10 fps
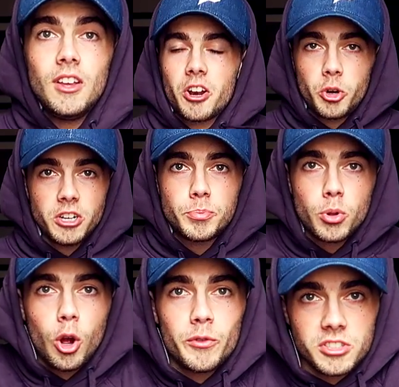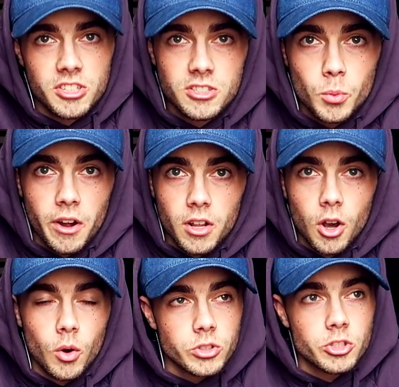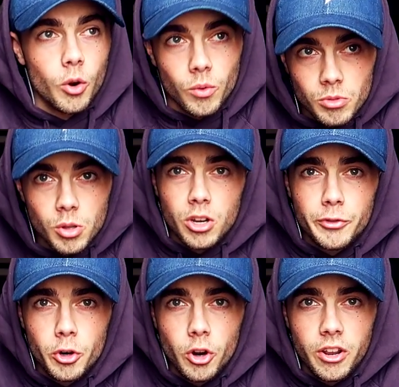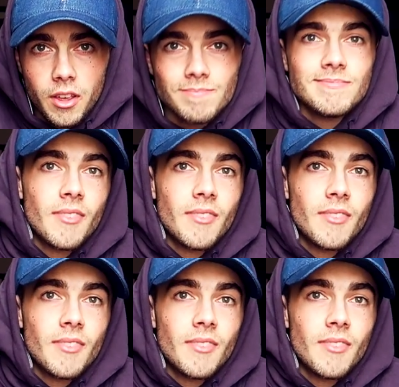crest pullovers is the way to go. So looking for a hoodie,